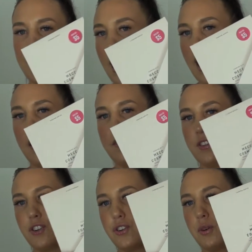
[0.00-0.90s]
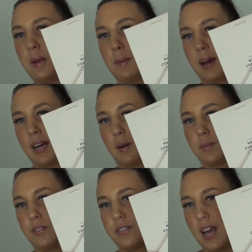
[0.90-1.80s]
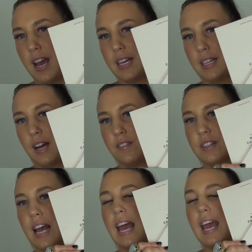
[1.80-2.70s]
have too many backups of tanning gloves